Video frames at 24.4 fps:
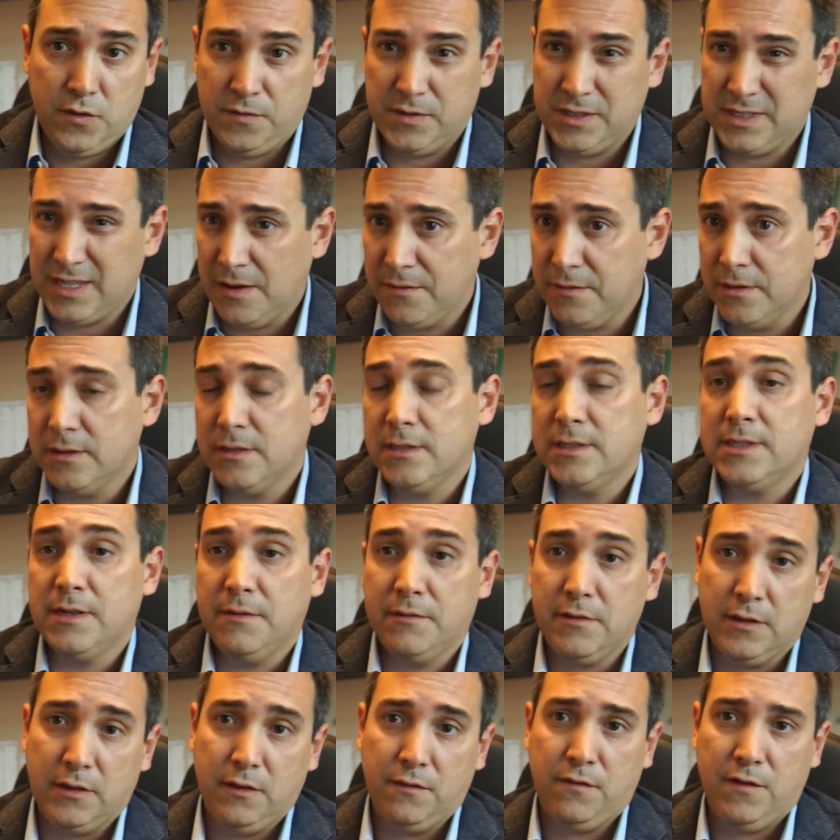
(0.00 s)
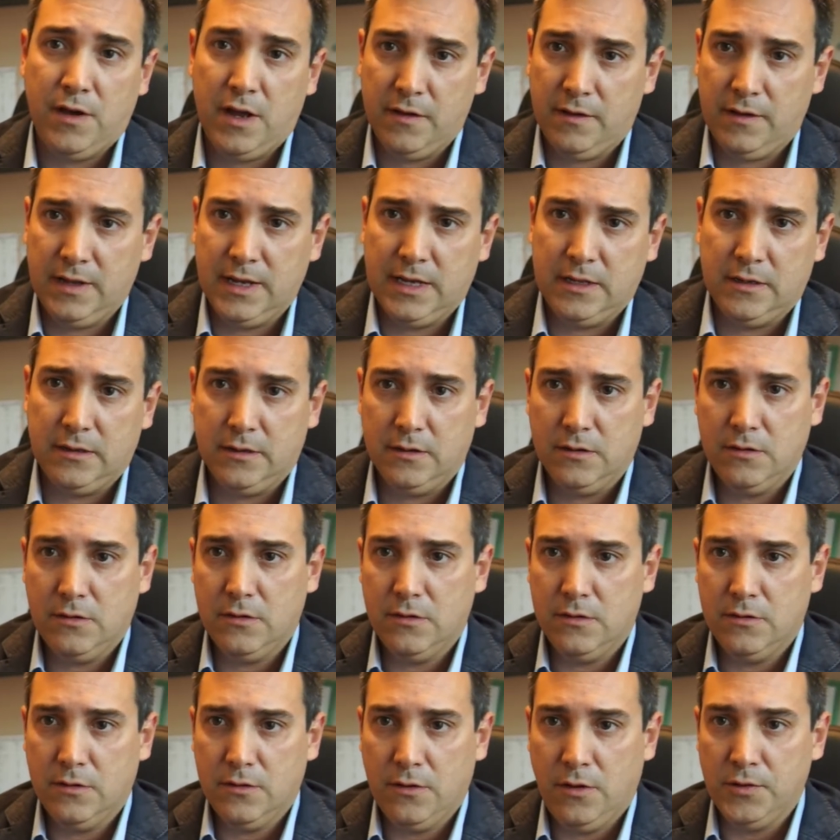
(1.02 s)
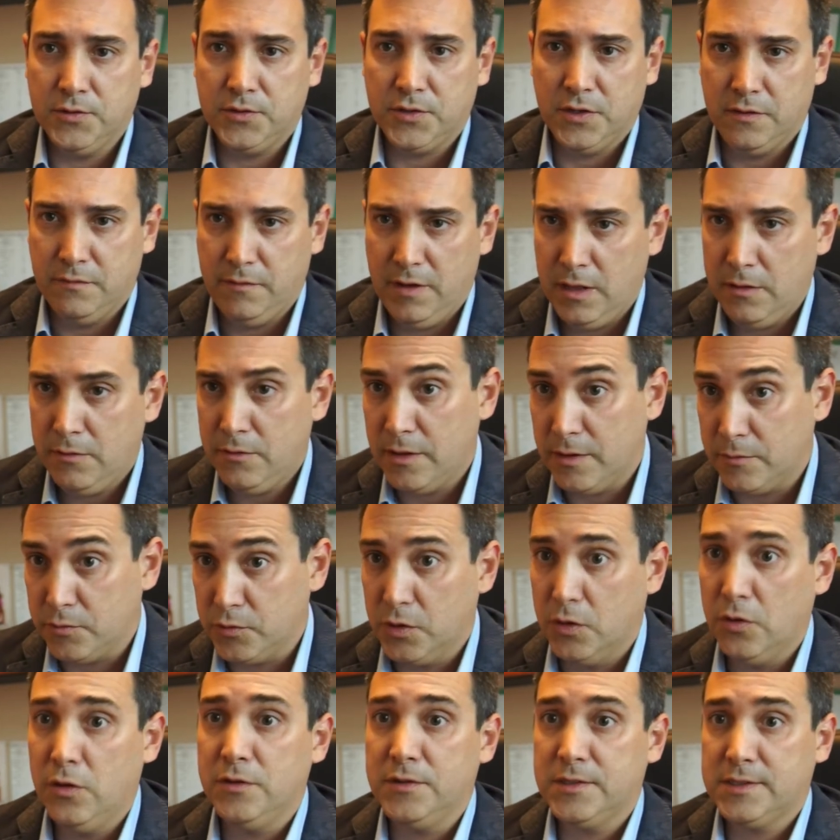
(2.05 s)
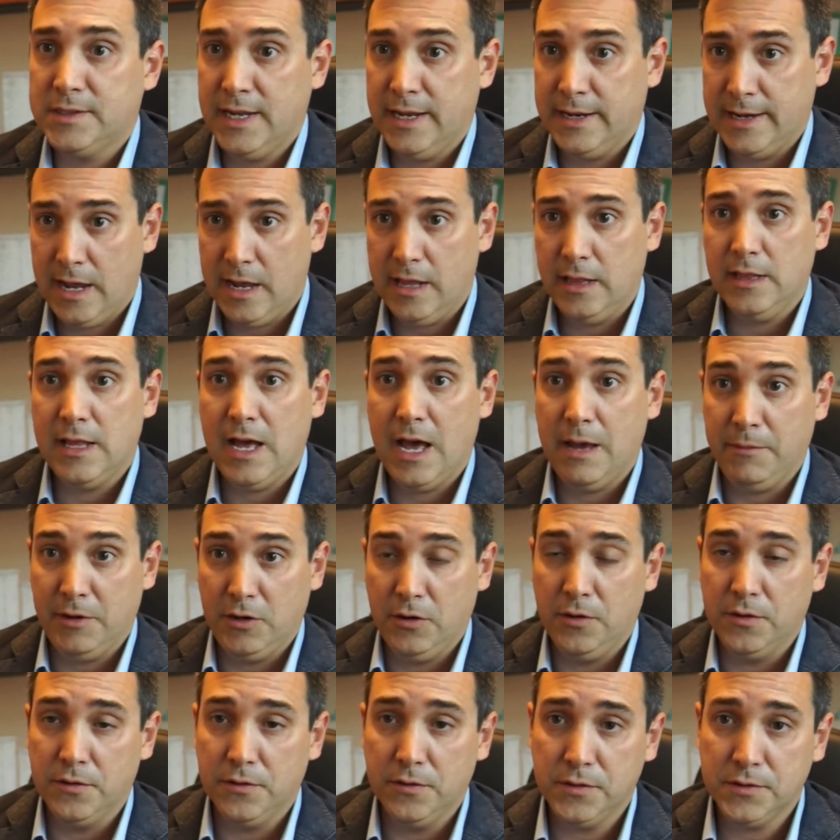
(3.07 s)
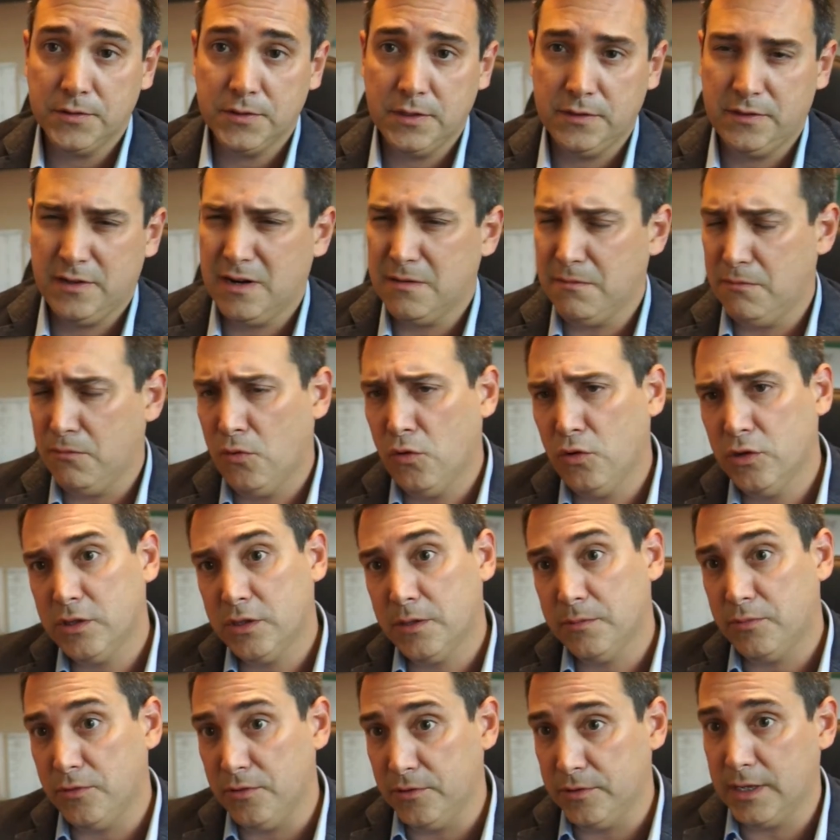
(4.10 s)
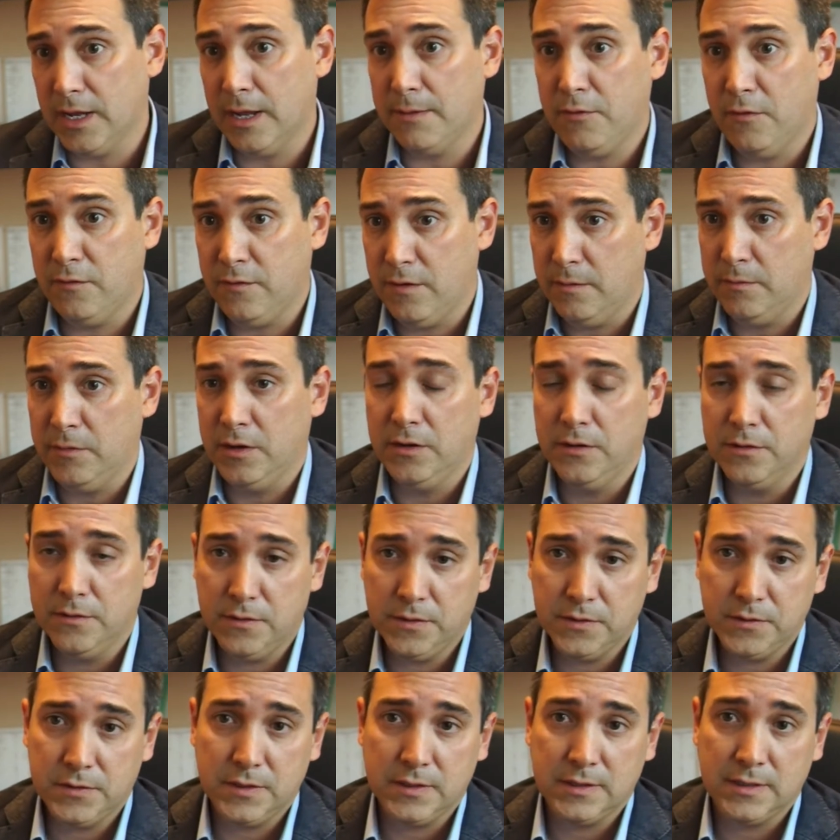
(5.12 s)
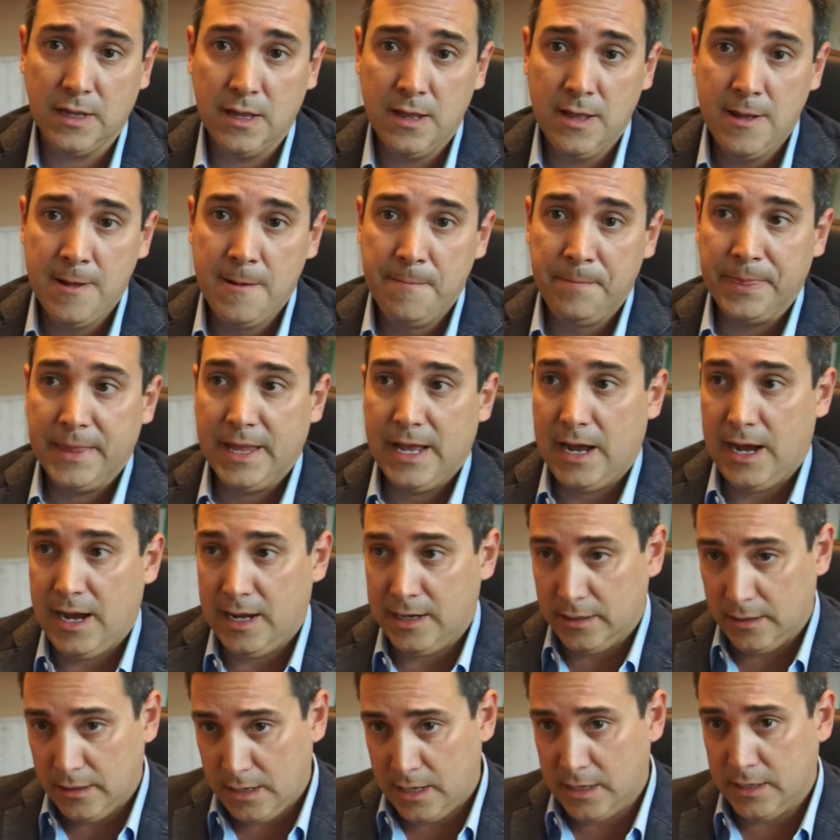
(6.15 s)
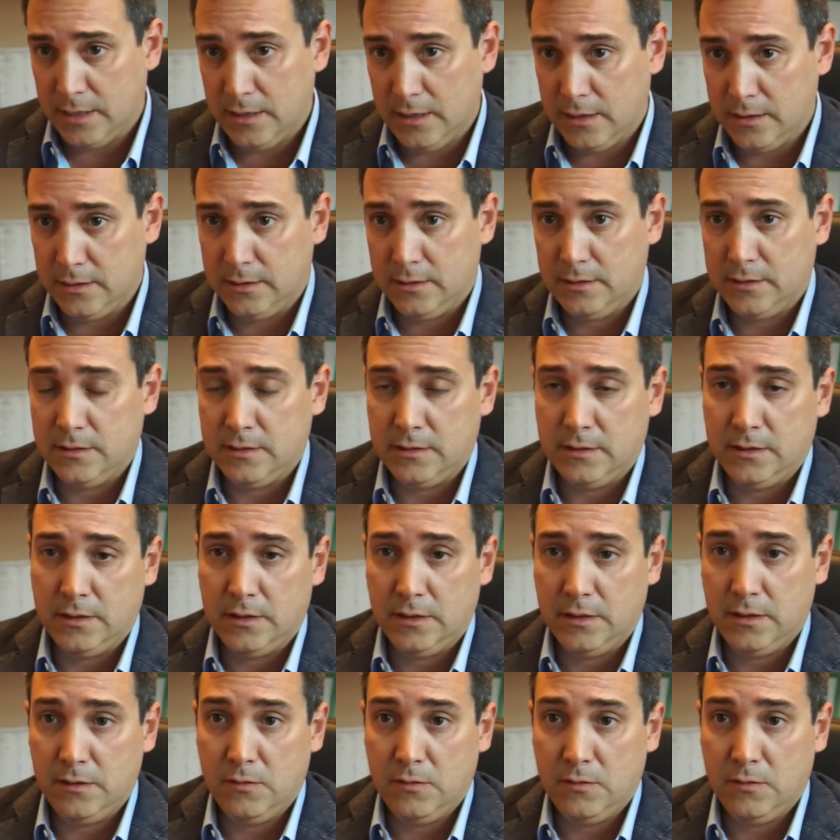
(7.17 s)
of seventy, seventy-five can also develop, as we call senile amyloidosis. There are multiple types of amyloidosis, and, and uh, uh,